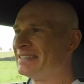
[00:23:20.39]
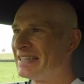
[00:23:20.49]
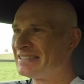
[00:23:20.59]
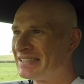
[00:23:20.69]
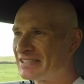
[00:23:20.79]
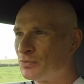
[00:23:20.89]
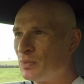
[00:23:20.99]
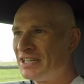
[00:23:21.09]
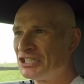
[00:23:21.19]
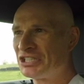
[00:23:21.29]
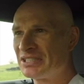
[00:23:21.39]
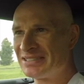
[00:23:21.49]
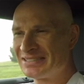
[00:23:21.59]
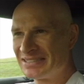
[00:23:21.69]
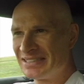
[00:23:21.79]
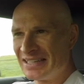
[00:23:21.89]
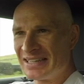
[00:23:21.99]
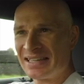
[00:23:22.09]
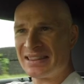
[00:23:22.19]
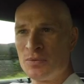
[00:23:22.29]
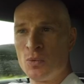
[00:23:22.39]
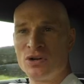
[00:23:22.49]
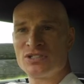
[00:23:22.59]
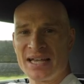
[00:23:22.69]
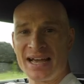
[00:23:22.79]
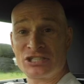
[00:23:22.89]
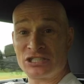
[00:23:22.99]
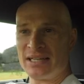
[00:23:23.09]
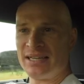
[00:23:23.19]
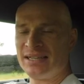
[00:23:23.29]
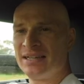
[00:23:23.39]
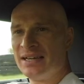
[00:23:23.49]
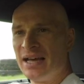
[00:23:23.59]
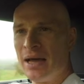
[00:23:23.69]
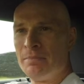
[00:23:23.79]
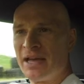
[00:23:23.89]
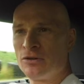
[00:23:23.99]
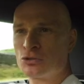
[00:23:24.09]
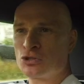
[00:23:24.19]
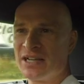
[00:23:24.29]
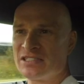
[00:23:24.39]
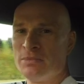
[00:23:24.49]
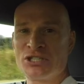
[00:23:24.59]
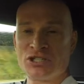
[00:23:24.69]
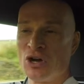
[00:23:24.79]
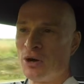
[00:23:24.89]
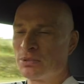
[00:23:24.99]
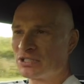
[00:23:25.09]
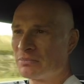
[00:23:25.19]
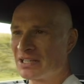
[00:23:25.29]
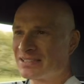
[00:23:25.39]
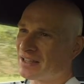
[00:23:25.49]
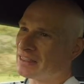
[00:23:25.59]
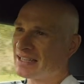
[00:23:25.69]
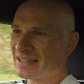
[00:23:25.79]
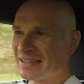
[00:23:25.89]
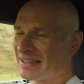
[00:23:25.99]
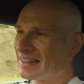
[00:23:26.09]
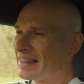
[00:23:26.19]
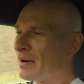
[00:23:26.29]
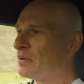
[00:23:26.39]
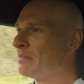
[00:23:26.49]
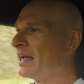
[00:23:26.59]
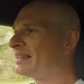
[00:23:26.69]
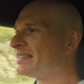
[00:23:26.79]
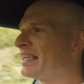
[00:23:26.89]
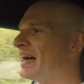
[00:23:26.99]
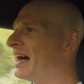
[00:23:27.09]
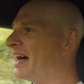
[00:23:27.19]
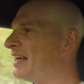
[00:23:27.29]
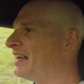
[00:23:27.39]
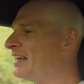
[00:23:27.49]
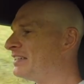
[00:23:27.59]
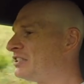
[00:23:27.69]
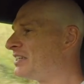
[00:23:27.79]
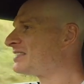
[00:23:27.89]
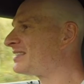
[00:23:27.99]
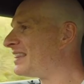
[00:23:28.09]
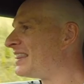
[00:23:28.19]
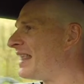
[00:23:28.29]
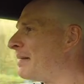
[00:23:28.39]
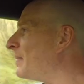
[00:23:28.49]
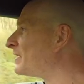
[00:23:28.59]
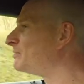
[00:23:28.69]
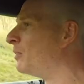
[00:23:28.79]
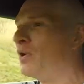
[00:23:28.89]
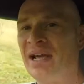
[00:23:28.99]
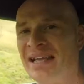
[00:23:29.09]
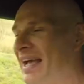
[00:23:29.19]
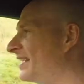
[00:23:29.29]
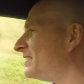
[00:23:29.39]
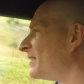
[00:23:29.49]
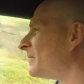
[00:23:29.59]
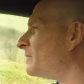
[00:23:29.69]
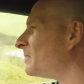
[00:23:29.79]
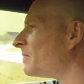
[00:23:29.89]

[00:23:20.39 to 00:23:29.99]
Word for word: I just wish that there was actually a manual transmission option, because I think that would make this car just that much more engaging.